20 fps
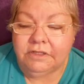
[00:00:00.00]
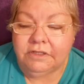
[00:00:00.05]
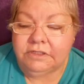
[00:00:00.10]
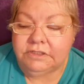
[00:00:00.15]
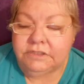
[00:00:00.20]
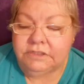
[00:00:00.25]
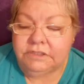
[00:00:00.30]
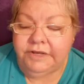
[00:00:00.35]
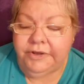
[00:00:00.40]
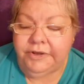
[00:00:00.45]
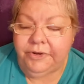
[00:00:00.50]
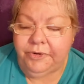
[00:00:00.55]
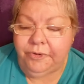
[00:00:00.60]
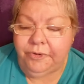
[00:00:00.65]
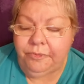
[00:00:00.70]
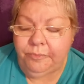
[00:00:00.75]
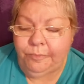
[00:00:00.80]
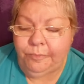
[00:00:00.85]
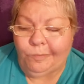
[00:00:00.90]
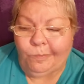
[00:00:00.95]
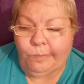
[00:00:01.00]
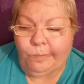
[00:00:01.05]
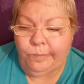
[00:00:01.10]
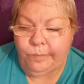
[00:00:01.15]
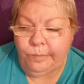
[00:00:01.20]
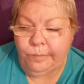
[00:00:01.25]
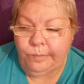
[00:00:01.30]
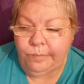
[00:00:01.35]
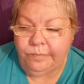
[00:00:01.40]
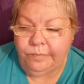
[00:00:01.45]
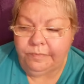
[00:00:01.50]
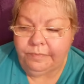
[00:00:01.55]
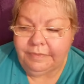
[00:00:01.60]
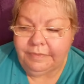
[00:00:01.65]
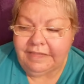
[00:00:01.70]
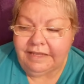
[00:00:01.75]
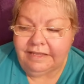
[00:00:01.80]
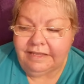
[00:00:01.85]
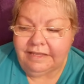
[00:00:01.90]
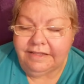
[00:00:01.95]
So
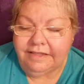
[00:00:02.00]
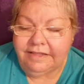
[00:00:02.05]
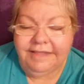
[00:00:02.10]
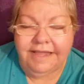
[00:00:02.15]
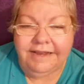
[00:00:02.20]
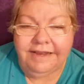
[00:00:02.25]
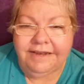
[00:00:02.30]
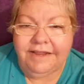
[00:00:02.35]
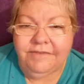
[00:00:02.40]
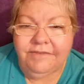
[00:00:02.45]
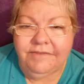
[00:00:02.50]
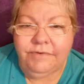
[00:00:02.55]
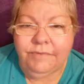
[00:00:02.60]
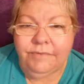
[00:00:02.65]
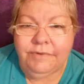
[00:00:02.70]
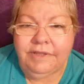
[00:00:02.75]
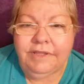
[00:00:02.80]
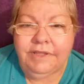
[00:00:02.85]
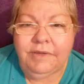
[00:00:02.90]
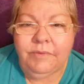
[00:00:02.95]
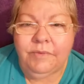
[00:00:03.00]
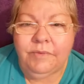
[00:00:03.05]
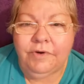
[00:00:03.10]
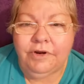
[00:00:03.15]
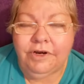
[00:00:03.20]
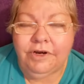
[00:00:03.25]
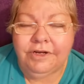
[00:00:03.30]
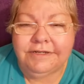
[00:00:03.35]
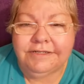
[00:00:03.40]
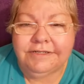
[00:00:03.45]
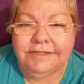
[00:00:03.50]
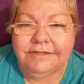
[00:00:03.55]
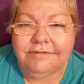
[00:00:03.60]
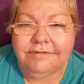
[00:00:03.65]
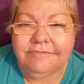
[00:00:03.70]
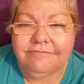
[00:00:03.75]
that never really worked.